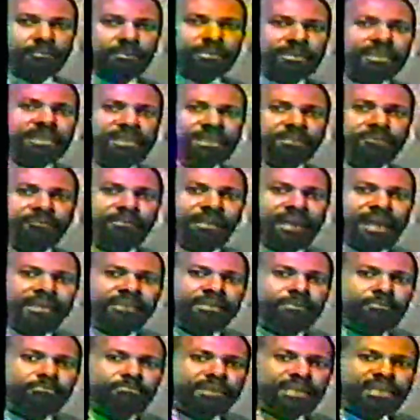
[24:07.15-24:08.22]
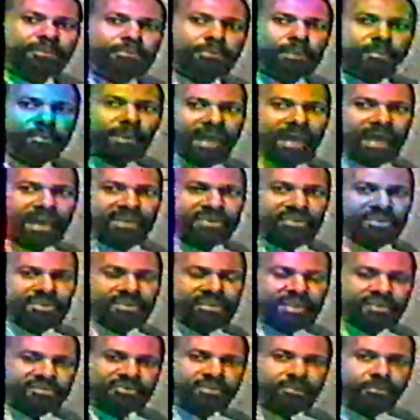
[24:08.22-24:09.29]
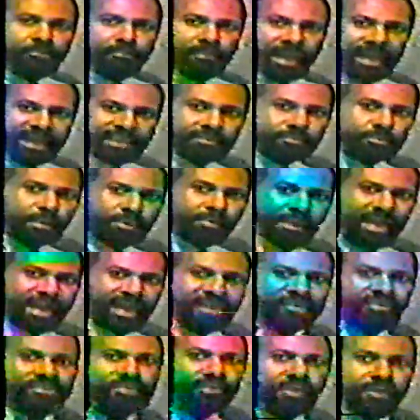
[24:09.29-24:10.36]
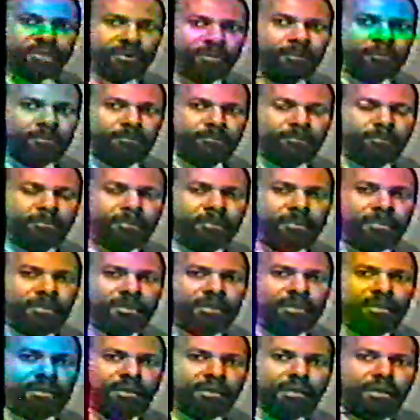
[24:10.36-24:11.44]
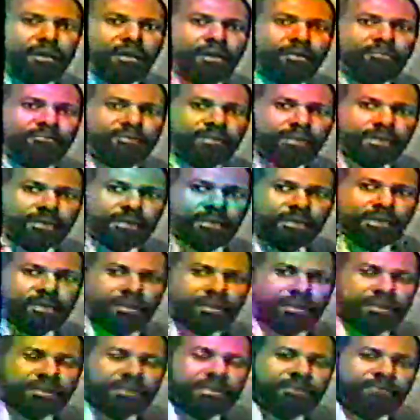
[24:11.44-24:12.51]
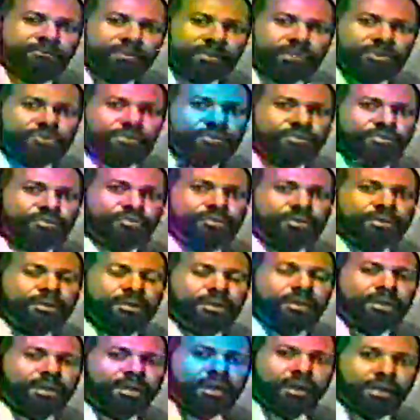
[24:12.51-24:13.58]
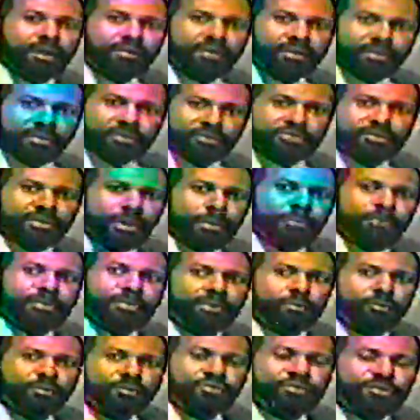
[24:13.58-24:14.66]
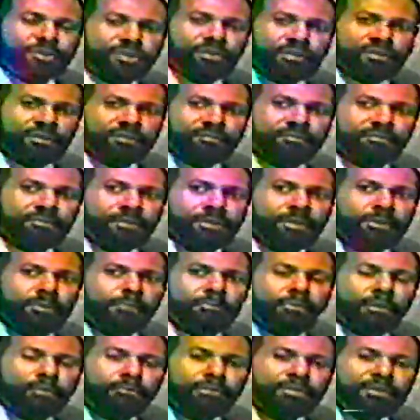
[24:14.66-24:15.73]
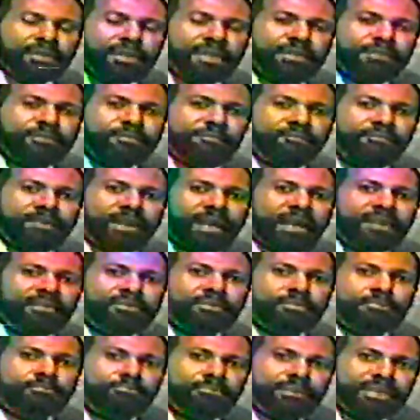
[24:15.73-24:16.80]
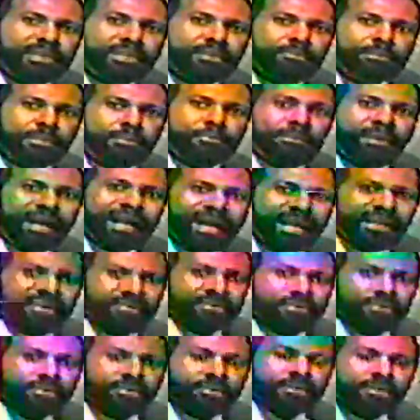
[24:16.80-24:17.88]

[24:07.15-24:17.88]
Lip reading: We need to find the minimum height. That's the maximum height there of the individuals that this company will serve. But we need to find the minimum height.